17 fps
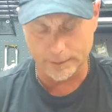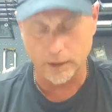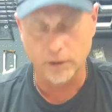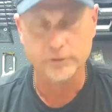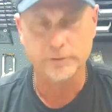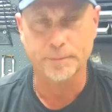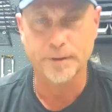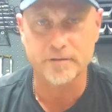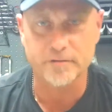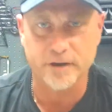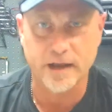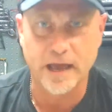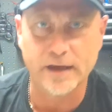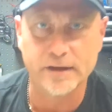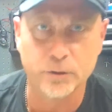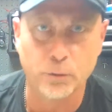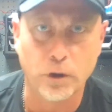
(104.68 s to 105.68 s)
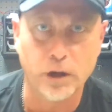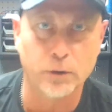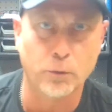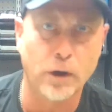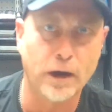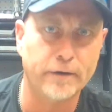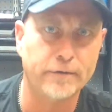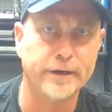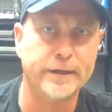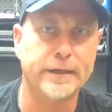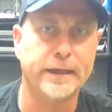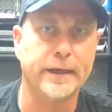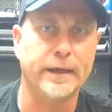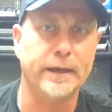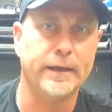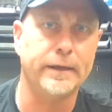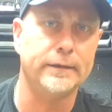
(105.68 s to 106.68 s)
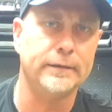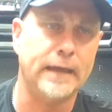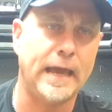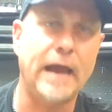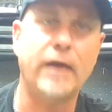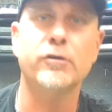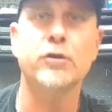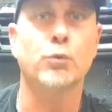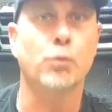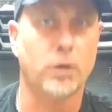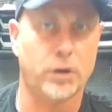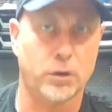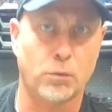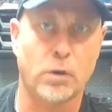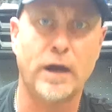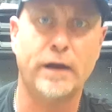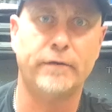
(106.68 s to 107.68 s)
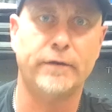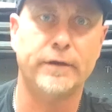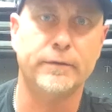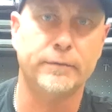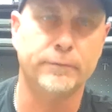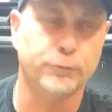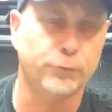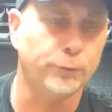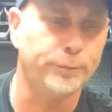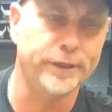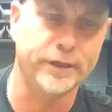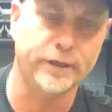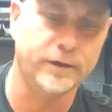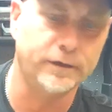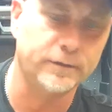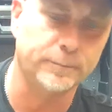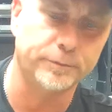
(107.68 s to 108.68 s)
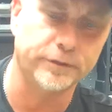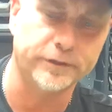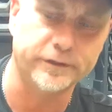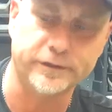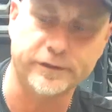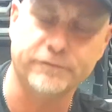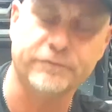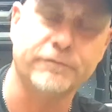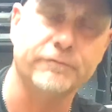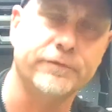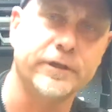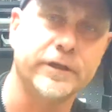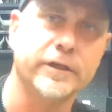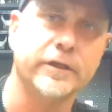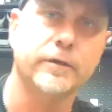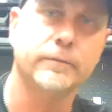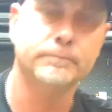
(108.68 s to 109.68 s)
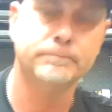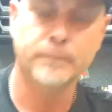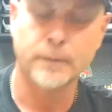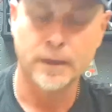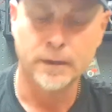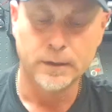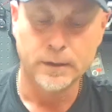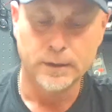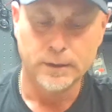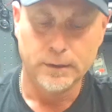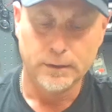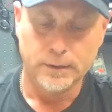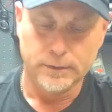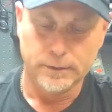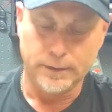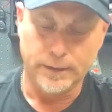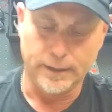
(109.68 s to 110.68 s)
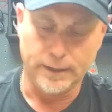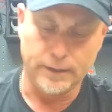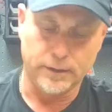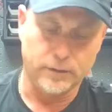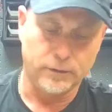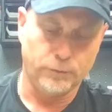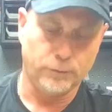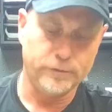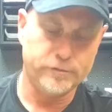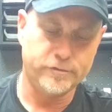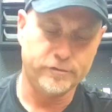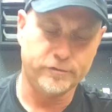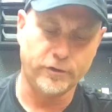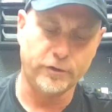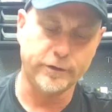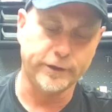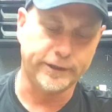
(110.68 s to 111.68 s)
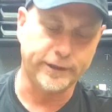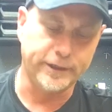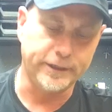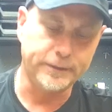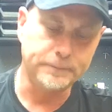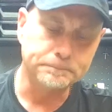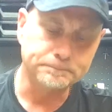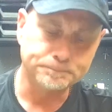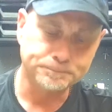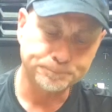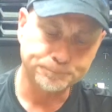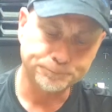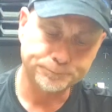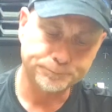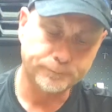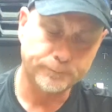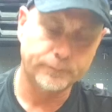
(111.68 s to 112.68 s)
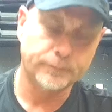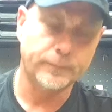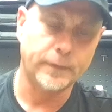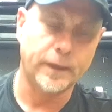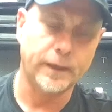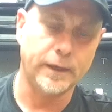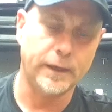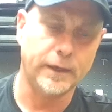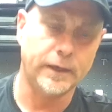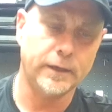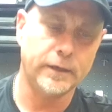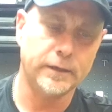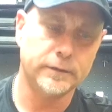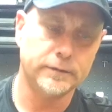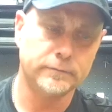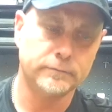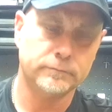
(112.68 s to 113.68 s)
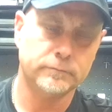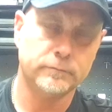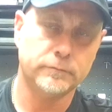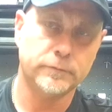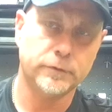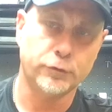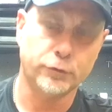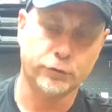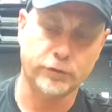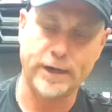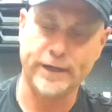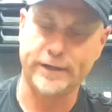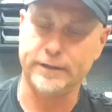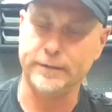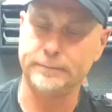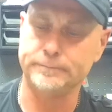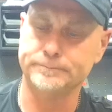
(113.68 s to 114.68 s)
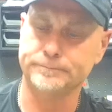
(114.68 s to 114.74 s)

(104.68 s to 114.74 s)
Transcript: all depends on how you want to wire it, and how you want to wire it will be a completely different video. Now, once you turn the key and you crank it,